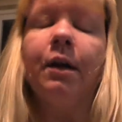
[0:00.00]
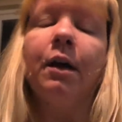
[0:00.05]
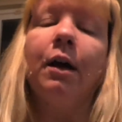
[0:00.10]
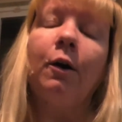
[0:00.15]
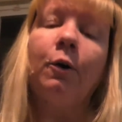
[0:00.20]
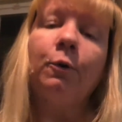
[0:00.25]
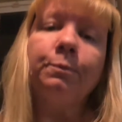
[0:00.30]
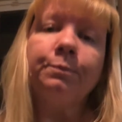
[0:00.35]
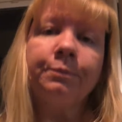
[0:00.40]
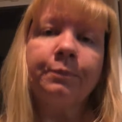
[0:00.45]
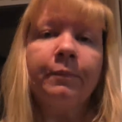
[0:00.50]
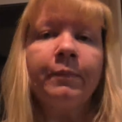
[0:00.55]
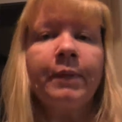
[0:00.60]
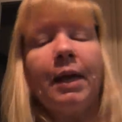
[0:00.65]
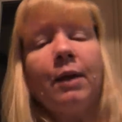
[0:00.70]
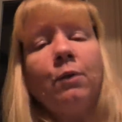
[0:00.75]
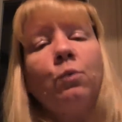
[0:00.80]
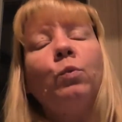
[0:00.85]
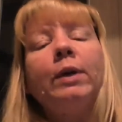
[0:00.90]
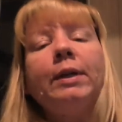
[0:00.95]
Oh,
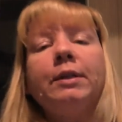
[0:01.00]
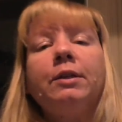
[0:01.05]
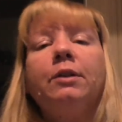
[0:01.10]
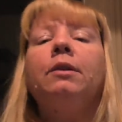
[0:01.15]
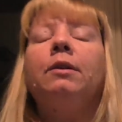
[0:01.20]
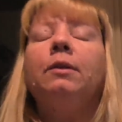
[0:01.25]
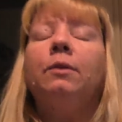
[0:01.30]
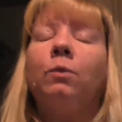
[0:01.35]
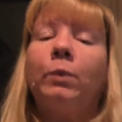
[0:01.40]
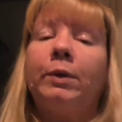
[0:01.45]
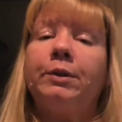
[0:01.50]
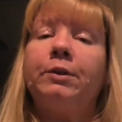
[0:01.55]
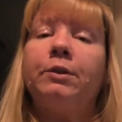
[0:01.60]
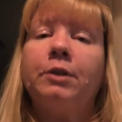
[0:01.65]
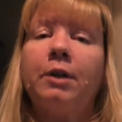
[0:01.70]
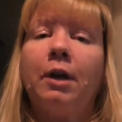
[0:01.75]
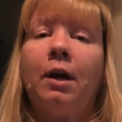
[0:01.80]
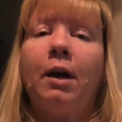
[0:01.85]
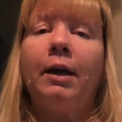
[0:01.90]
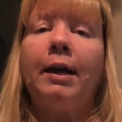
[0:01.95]
and when your
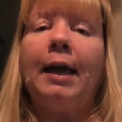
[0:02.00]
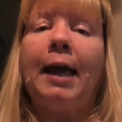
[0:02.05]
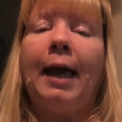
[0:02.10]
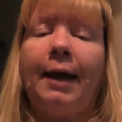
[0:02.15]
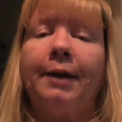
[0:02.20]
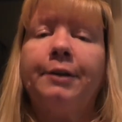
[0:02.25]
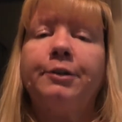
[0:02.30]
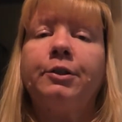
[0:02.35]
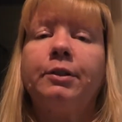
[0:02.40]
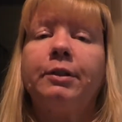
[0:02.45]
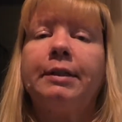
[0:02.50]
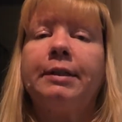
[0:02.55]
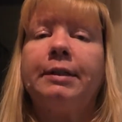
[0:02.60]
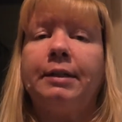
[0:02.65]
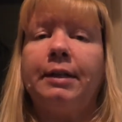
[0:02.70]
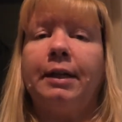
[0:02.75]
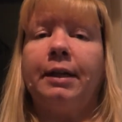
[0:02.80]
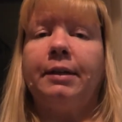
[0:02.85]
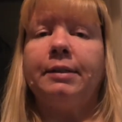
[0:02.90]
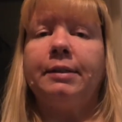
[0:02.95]
dog actually
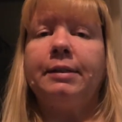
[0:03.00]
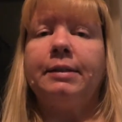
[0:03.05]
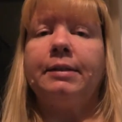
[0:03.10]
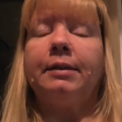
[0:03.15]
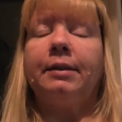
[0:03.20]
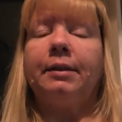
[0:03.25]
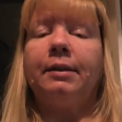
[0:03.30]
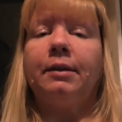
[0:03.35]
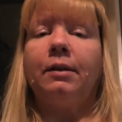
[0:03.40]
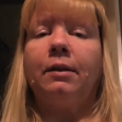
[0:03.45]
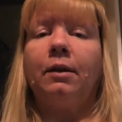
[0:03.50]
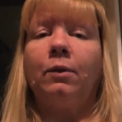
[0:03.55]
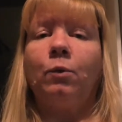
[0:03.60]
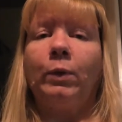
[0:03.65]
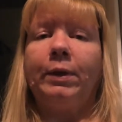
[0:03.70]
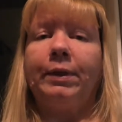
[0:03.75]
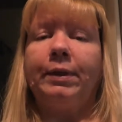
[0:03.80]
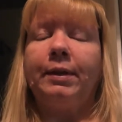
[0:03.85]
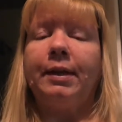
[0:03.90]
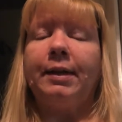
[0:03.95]
does,
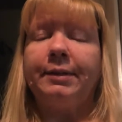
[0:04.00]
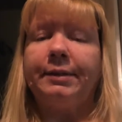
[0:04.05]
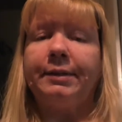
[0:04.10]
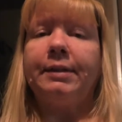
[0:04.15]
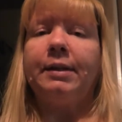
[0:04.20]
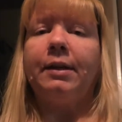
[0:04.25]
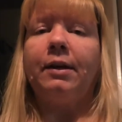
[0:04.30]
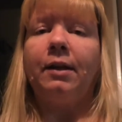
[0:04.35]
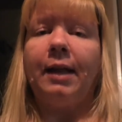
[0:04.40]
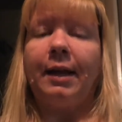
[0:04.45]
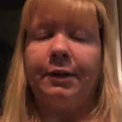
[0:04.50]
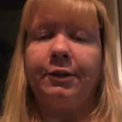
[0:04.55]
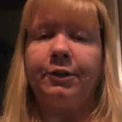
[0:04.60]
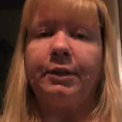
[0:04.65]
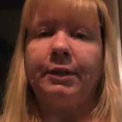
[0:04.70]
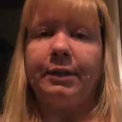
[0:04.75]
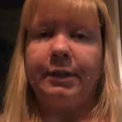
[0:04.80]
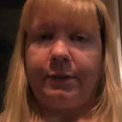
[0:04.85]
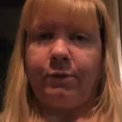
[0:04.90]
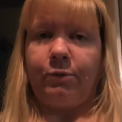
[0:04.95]
when the ACL
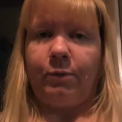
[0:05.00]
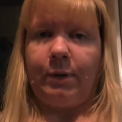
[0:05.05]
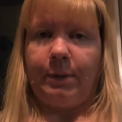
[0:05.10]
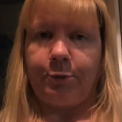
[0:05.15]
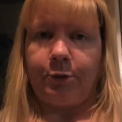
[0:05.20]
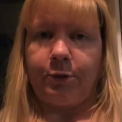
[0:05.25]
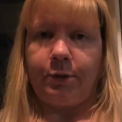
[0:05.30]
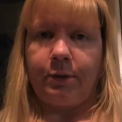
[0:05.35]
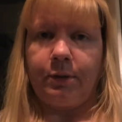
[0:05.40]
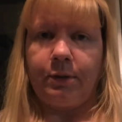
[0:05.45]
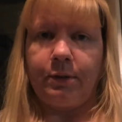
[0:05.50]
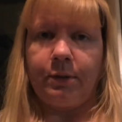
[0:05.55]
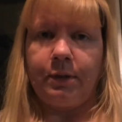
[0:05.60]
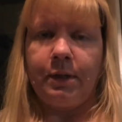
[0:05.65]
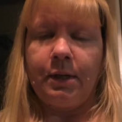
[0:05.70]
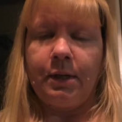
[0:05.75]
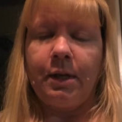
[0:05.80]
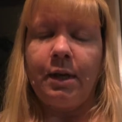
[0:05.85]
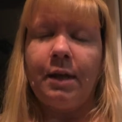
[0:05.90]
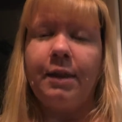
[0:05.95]
actually does rupture,
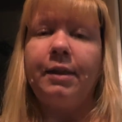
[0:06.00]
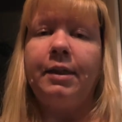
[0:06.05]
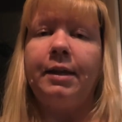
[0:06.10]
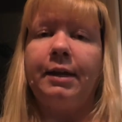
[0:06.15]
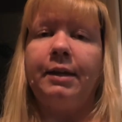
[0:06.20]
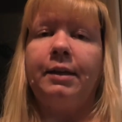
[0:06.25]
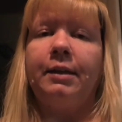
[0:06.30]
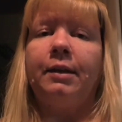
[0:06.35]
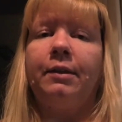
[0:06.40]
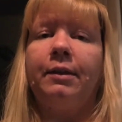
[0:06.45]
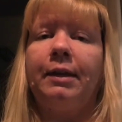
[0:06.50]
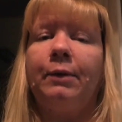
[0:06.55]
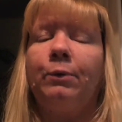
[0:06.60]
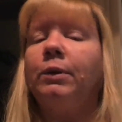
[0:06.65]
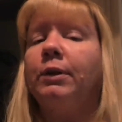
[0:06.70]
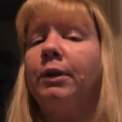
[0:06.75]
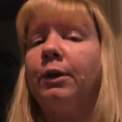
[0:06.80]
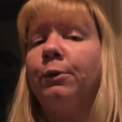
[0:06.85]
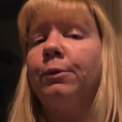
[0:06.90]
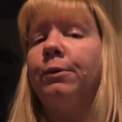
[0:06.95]
then they
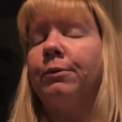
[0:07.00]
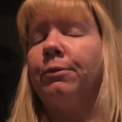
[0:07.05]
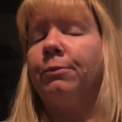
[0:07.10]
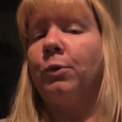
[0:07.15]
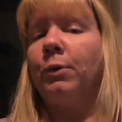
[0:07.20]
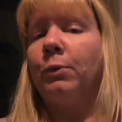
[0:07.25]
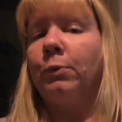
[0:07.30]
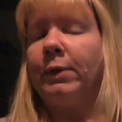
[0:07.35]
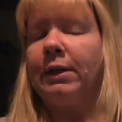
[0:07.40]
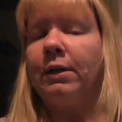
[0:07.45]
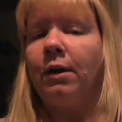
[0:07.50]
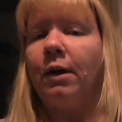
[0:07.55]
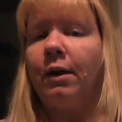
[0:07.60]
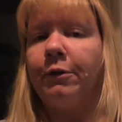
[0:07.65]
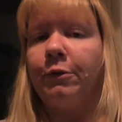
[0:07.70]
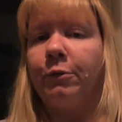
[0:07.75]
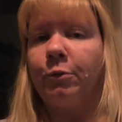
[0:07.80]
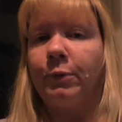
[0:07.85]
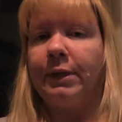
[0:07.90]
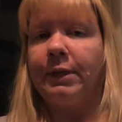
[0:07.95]
will go what we call
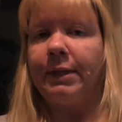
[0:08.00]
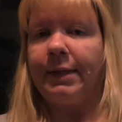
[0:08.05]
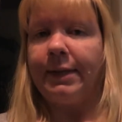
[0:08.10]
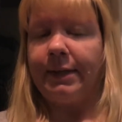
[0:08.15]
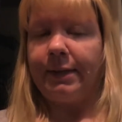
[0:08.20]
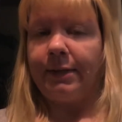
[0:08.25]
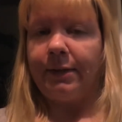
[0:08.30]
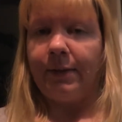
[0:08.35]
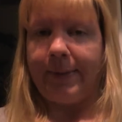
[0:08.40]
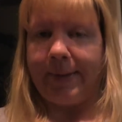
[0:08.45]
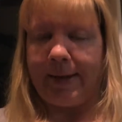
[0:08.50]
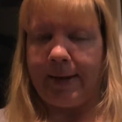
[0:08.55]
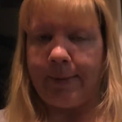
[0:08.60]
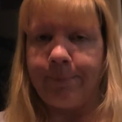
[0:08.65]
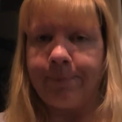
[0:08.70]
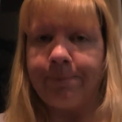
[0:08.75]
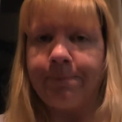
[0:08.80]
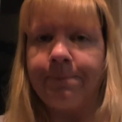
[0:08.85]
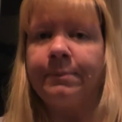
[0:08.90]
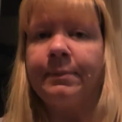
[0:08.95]
three-legged
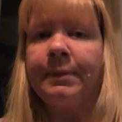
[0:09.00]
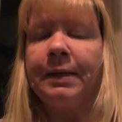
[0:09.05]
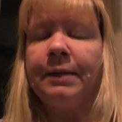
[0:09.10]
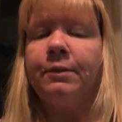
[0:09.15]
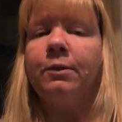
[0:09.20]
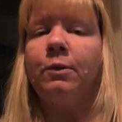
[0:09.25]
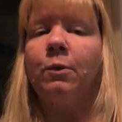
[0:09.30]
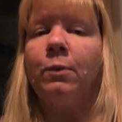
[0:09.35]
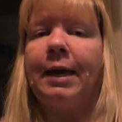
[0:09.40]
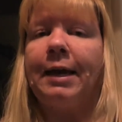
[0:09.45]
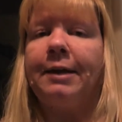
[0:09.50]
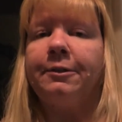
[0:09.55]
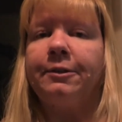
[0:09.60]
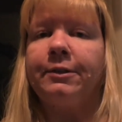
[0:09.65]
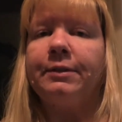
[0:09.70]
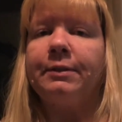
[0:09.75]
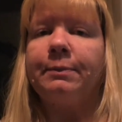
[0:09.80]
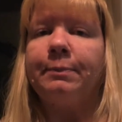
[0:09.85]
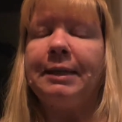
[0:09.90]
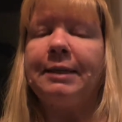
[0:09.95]
lame. So that
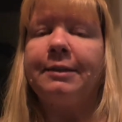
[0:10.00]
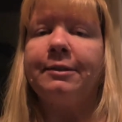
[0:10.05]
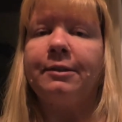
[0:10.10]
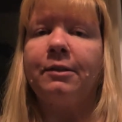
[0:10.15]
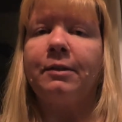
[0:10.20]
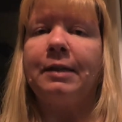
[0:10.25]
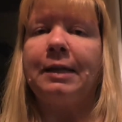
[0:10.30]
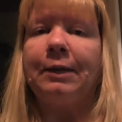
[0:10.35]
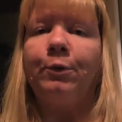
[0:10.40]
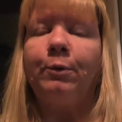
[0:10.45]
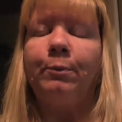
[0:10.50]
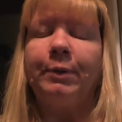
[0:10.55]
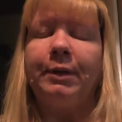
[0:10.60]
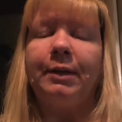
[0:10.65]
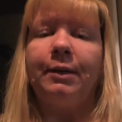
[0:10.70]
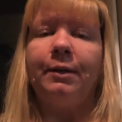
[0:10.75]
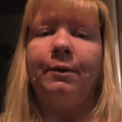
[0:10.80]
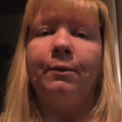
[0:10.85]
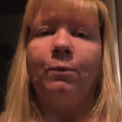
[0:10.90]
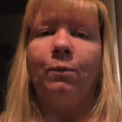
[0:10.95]
just means that they will
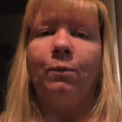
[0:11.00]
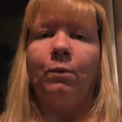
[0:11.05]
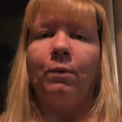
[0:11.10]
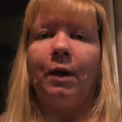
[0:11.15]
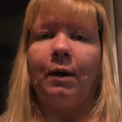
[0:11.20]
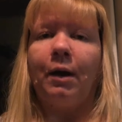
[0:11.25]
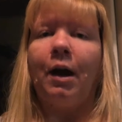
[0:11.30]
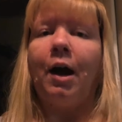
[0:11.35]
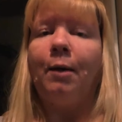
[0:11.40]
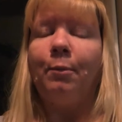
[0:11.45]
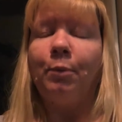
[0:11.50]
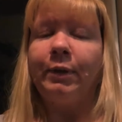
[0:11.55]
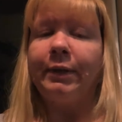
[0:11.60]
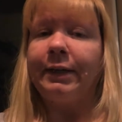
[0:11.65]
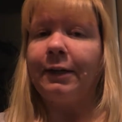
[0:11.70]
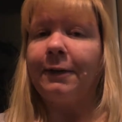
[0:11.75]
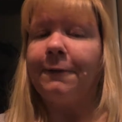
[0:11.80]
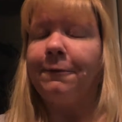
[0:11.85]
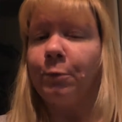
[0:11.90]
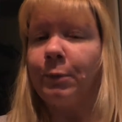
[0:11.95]
be
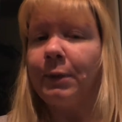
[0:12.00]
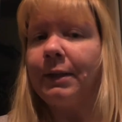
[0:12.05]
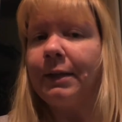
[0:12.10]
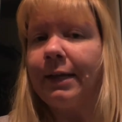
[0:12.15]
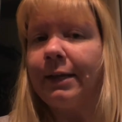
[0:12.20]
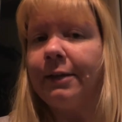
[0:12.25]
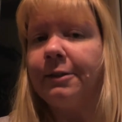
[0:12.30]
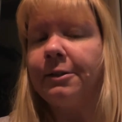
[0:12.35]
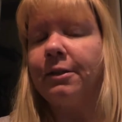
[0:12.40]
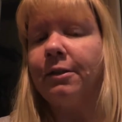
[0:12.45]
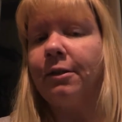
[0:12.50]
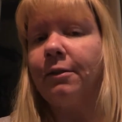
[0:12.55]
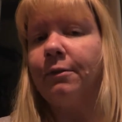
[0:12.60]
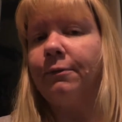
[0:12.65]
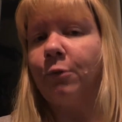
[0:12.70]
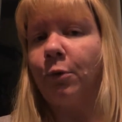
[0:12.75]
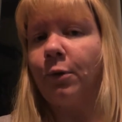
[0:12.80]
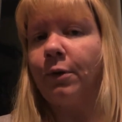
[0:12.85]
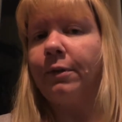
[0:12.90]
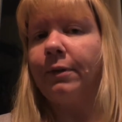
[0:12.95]
hobbling on three legs, and the
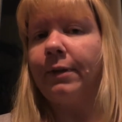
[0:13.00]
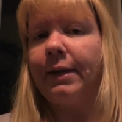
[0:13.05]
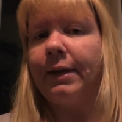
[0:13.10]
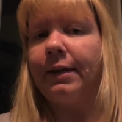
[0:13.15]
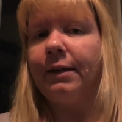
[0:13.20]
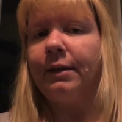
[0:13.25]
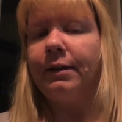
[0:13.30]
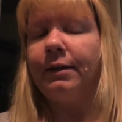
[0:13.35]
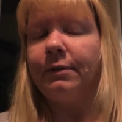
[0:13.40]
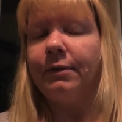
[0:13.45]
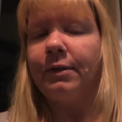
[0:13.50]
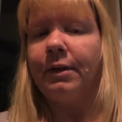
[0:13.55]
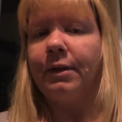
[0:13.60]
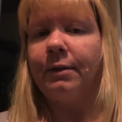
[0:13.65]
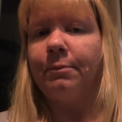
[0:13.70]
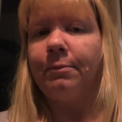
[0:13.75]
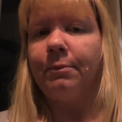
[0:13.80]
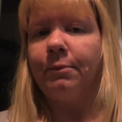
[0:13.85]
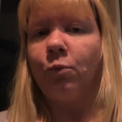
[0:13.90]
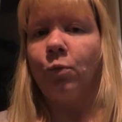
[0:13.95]
fourth leg,
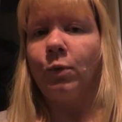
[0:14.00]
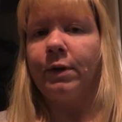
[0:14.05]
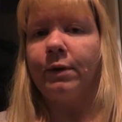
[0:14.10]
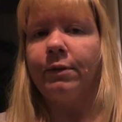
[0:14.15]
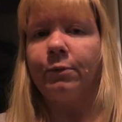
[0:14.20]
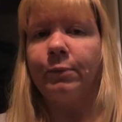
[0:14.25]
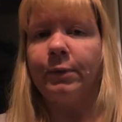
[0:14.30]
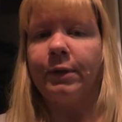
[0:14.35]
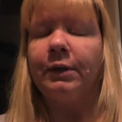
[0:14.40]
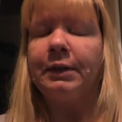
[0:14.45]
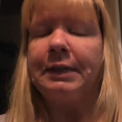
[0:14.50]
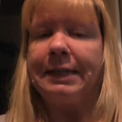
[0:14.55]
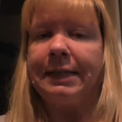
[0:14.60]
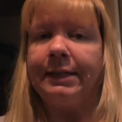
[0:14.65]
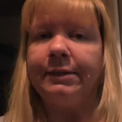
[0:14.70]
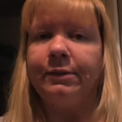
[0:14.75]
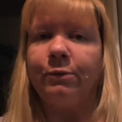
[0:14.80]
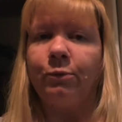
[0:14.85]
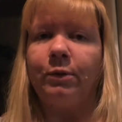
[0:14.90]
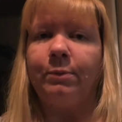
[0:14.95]
one of the rear
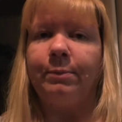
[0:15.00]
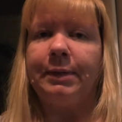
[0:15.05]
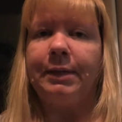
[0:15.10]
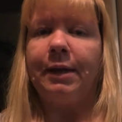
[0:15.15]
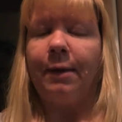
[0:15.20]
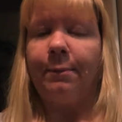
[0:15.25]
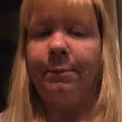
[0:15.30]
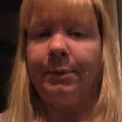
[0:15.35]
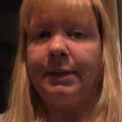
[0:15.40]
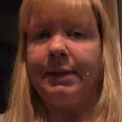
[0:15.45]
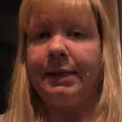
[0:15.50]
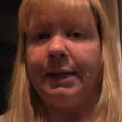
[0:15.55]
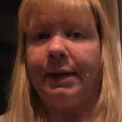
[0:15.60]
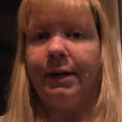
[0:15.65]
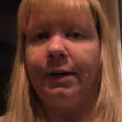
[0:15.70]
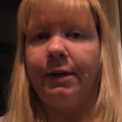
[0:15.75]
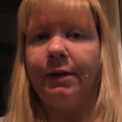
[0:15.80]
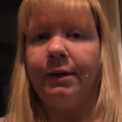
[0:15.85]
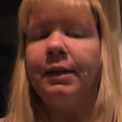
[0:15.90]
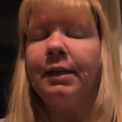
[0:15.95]
knees, will be up in the
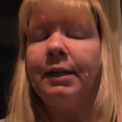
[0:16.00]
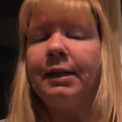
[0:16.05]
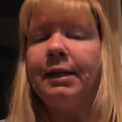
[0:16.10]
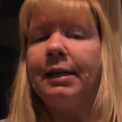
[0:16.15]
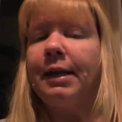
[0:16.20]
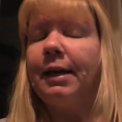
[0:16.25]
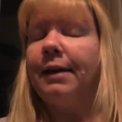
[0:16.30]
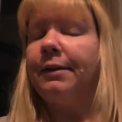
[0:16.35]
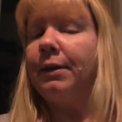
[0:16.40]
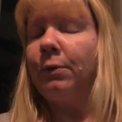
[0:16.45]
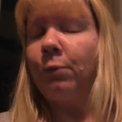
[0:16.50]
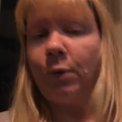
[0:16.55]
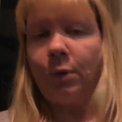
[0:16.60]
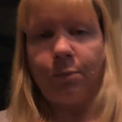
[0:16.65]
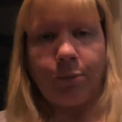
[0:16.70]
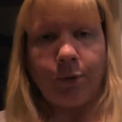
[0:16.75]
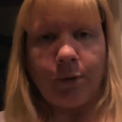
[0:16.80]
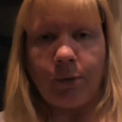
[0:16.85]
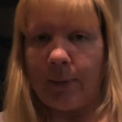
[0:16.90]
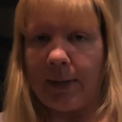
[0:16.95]
air, and they
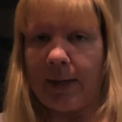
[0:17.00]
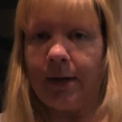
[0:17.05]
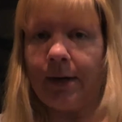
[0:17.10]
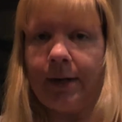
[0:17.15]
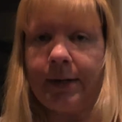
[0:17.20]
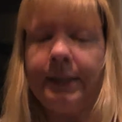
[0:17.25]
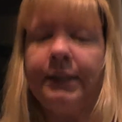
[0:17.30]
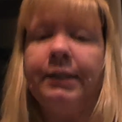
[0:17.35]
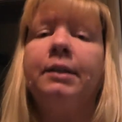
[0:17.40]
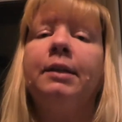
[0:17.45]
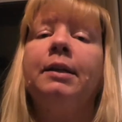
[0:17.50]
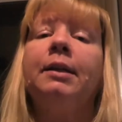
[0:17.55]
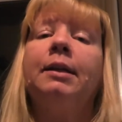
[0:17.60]
won't put weight on it.